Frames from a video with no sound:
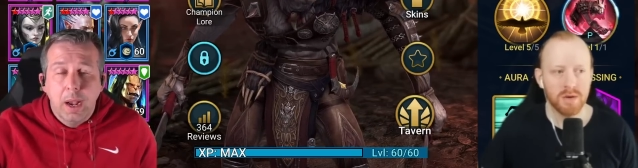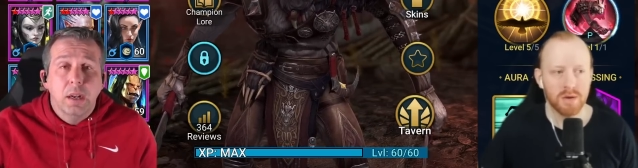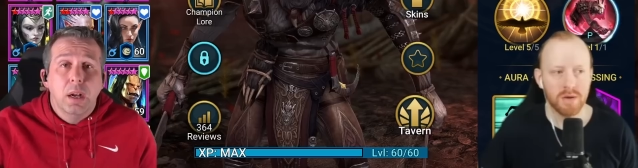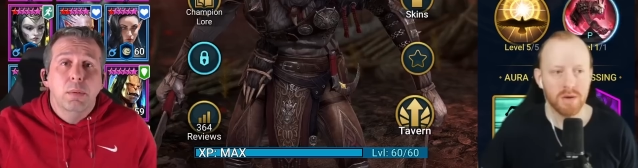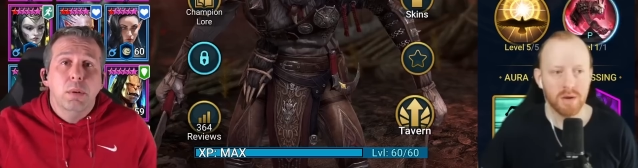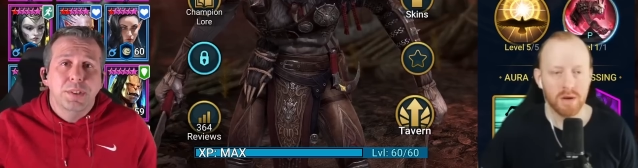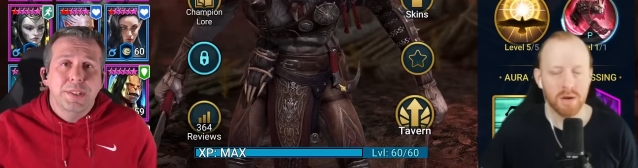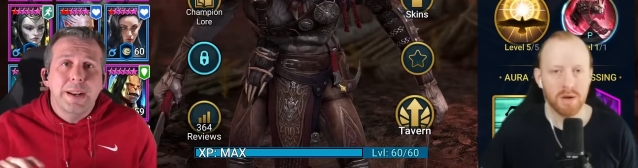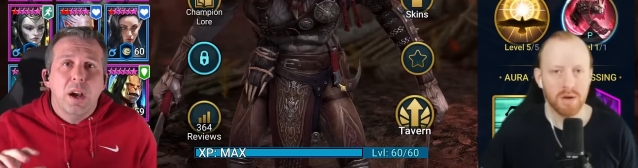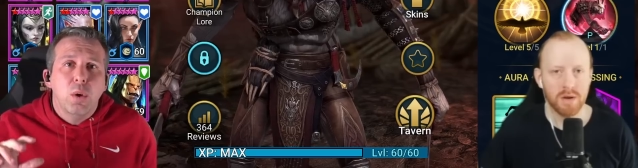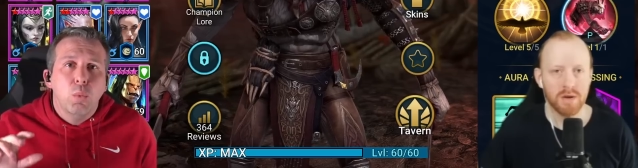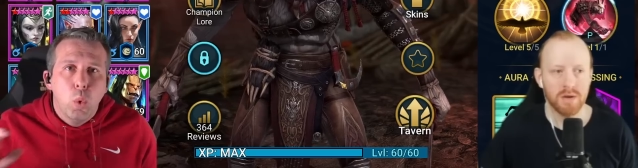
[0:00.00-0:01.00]
Speaker 1: And I'm not
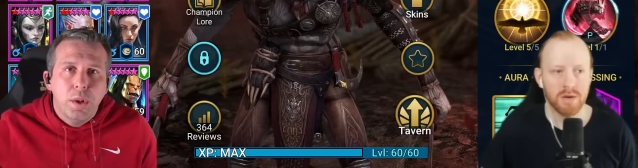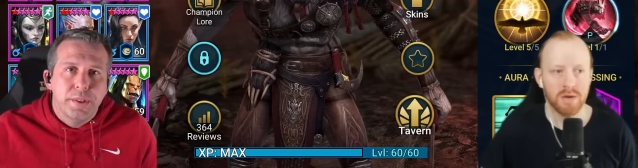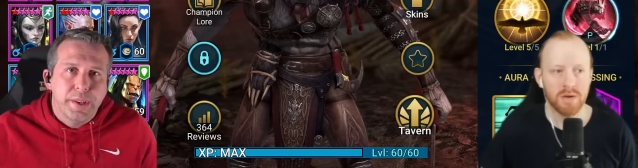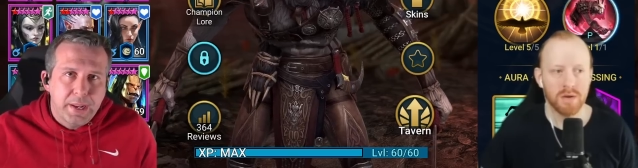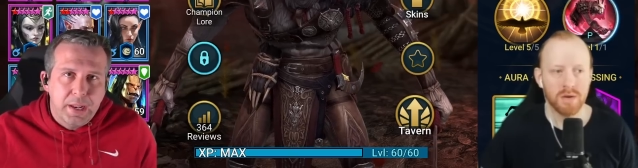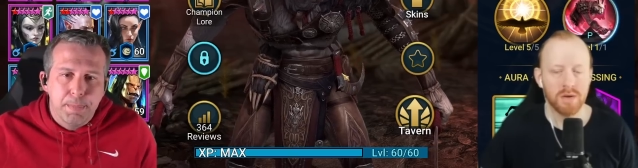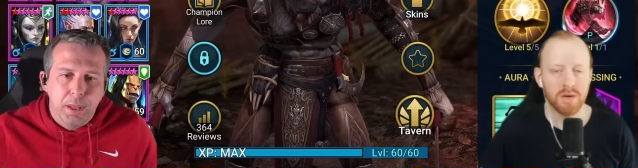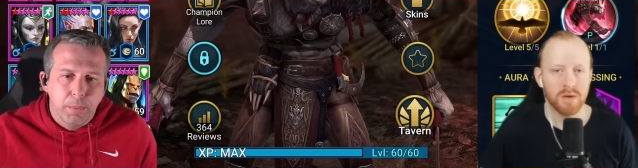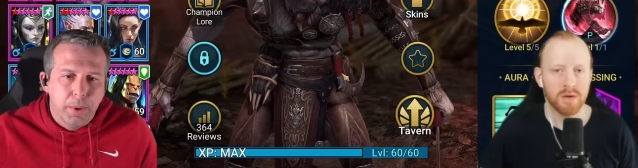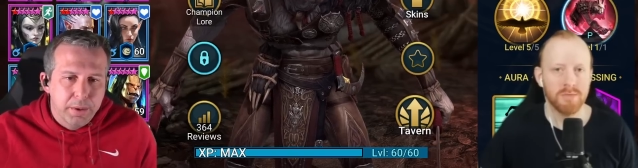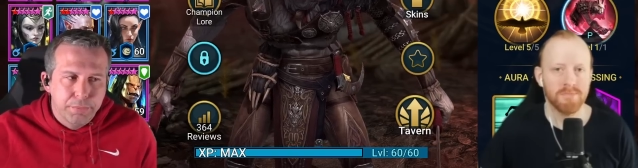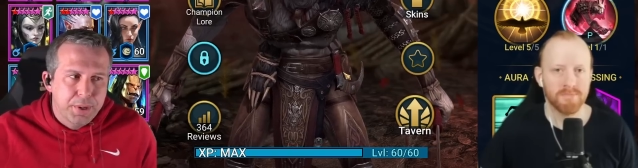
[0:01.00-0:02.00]
saying I would take it, by the
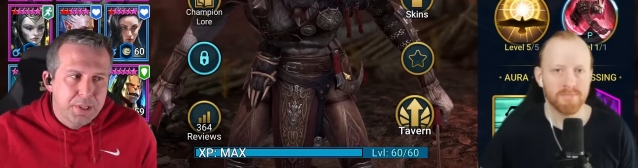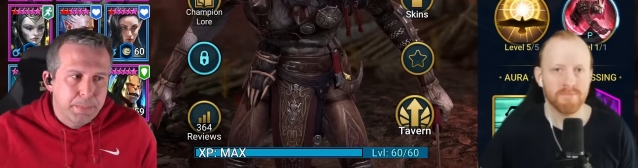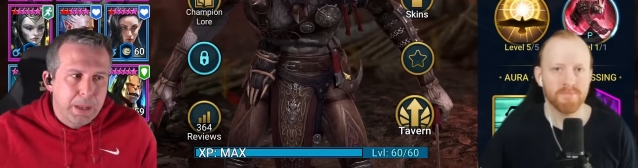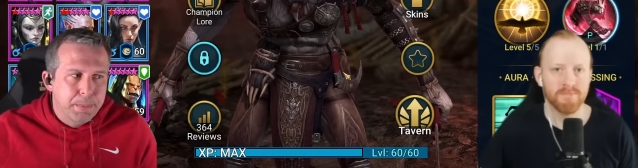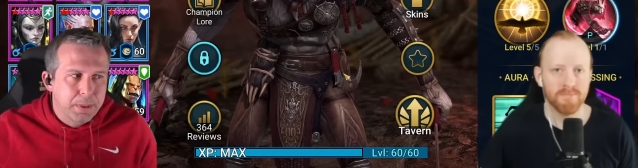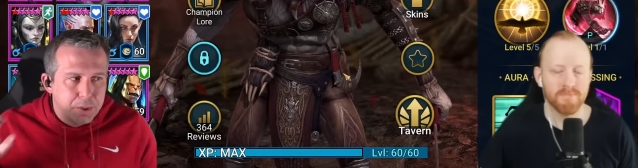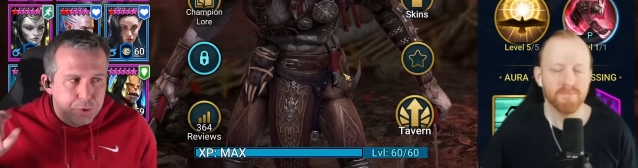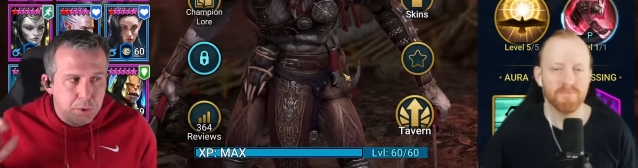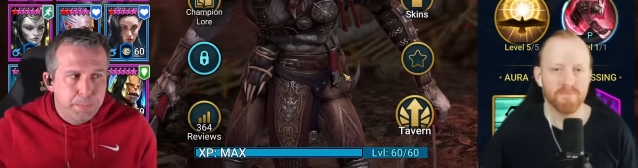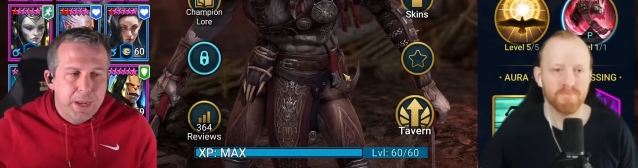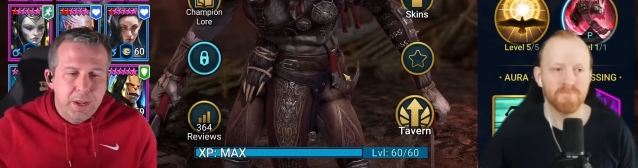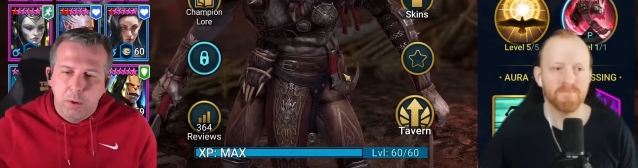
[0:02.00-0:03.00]
way, in the free to play, but there
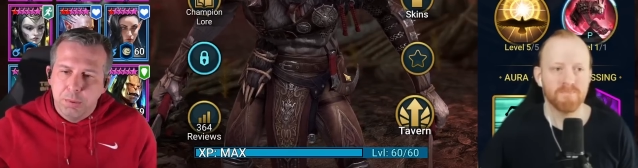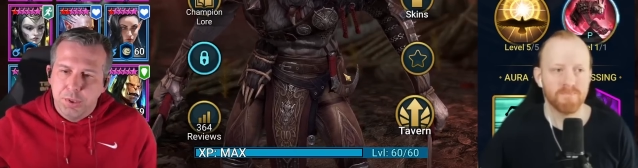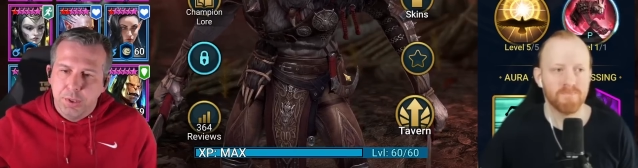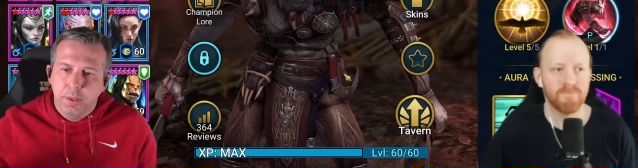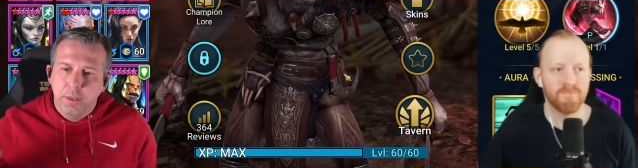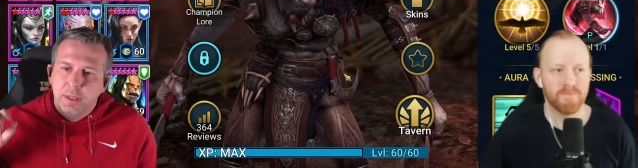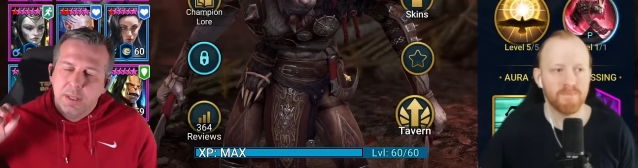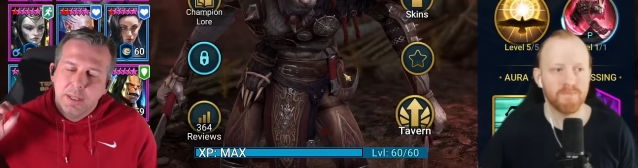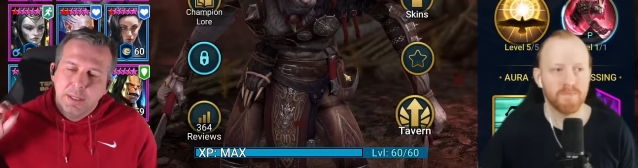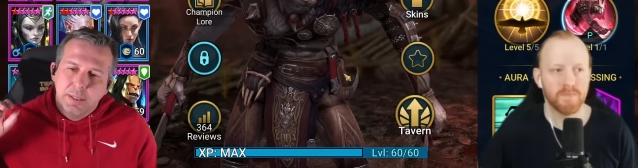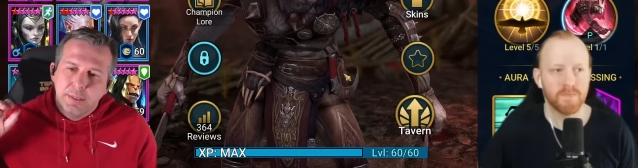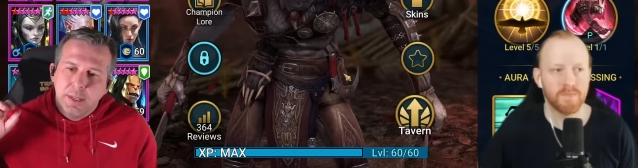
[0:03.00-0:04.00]
should be an option
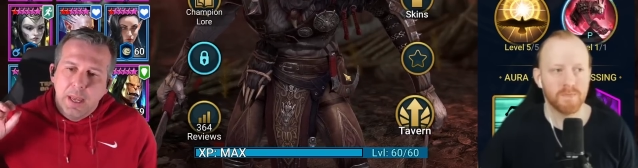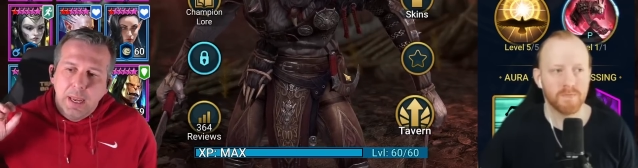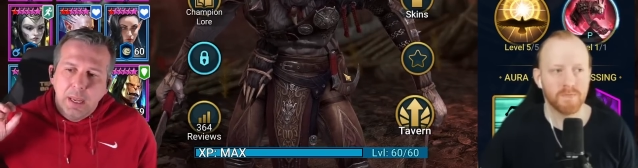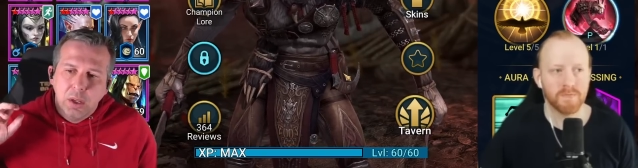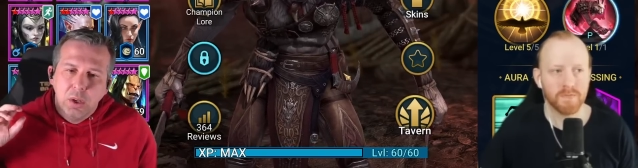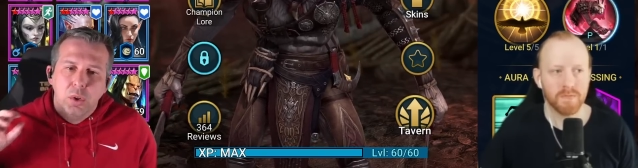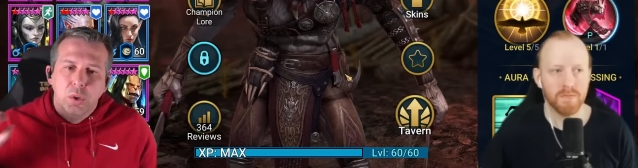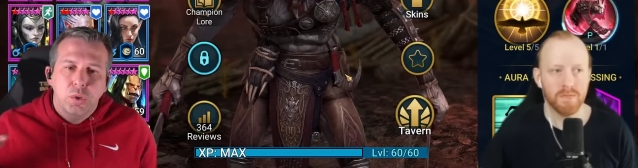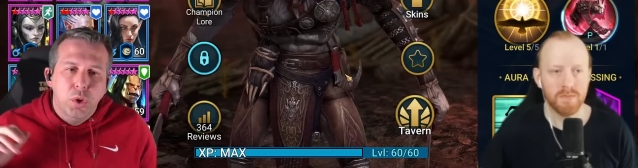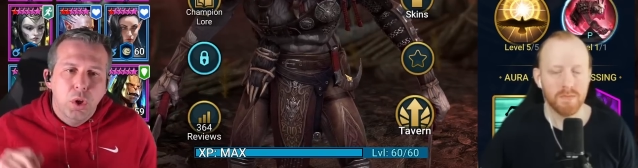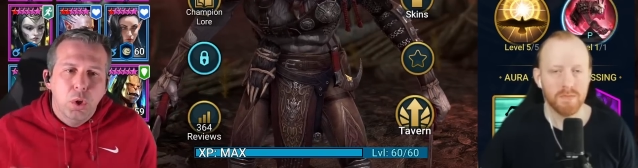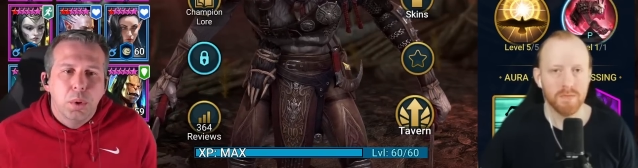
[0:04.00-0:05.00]
to say,
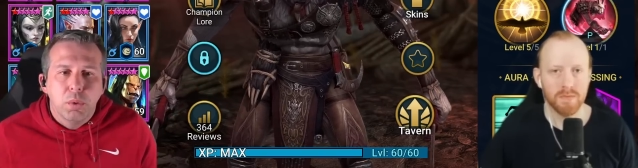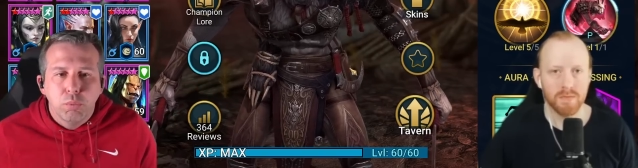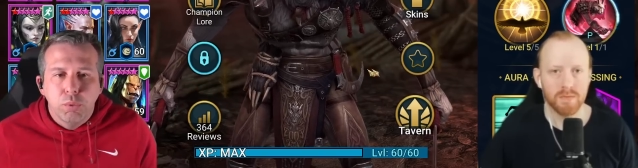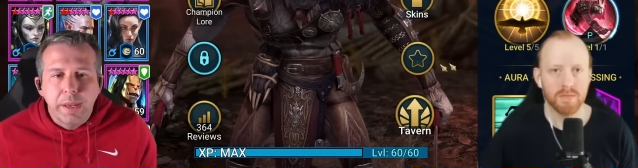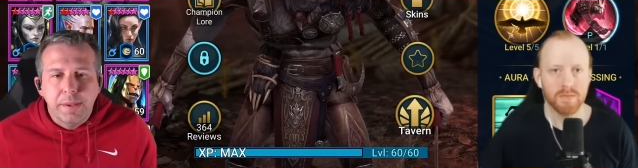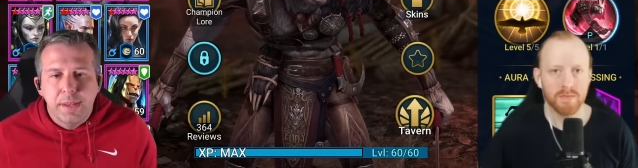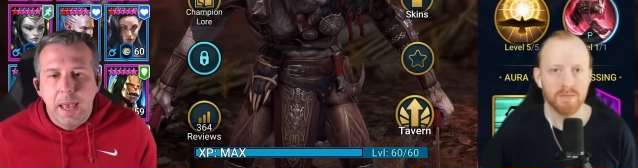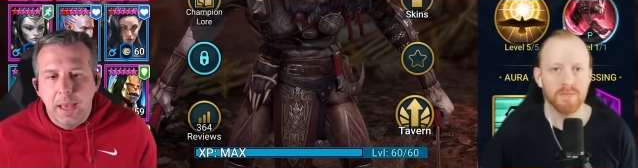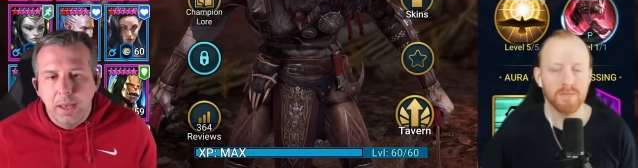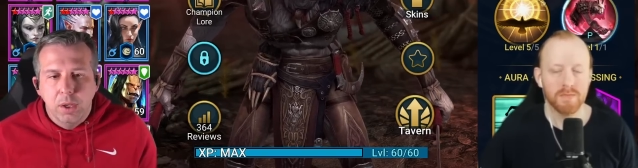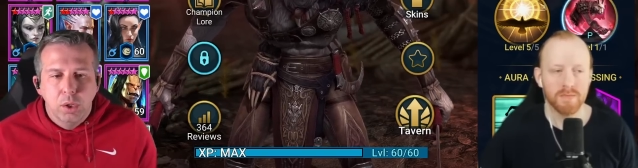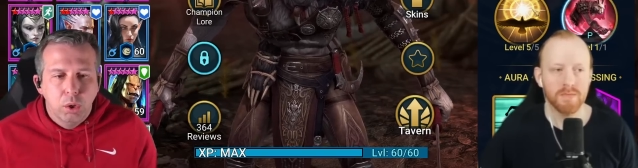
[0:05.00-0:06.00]
do you want to
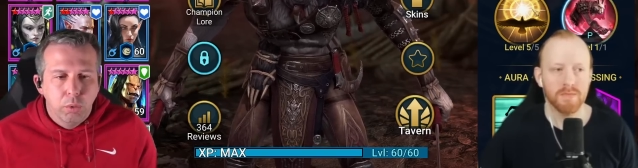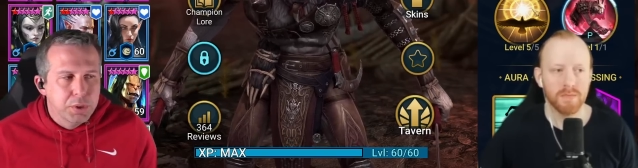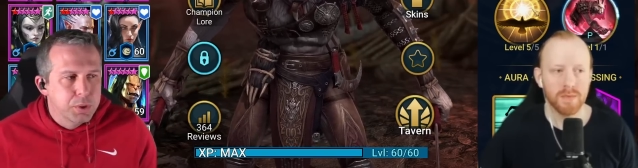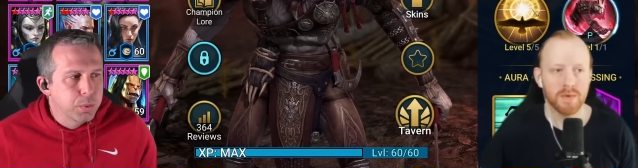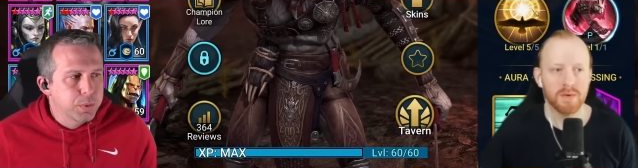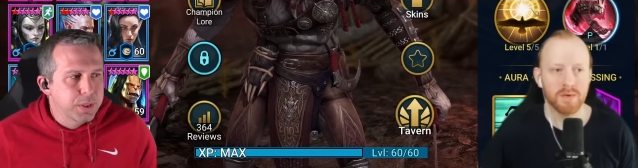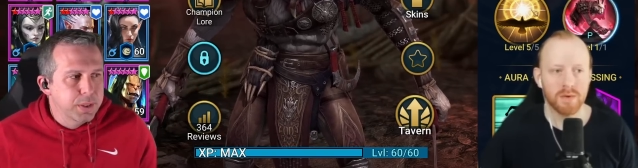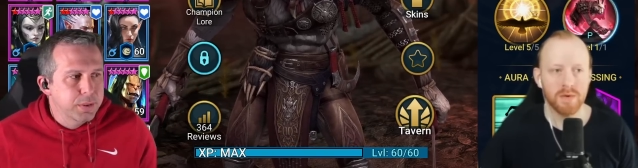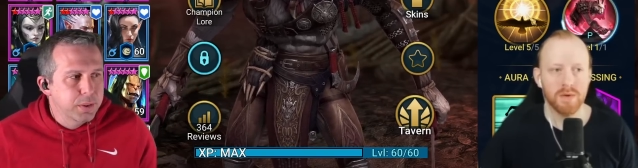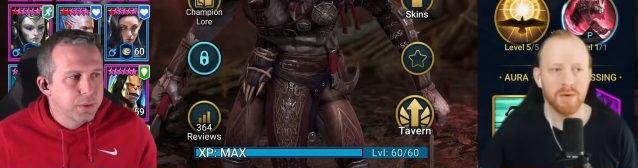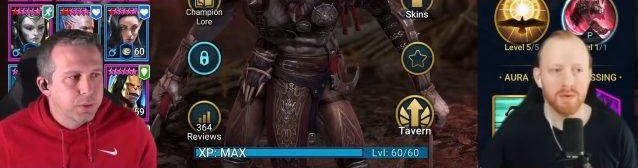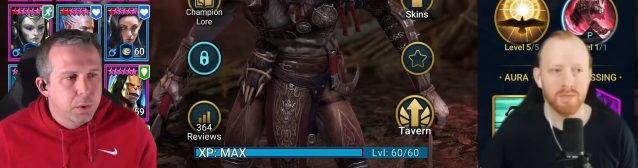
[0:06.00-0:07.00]
reset your
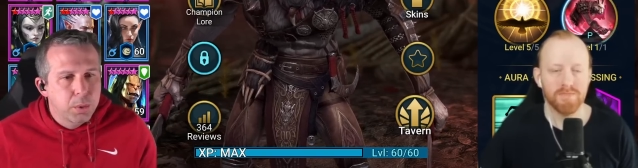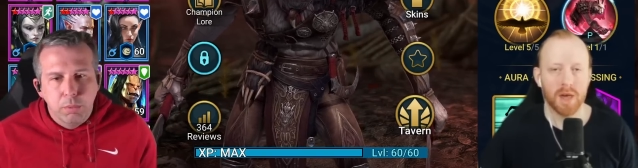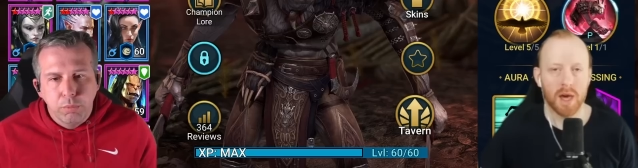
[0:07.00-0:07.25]
resources? Do you want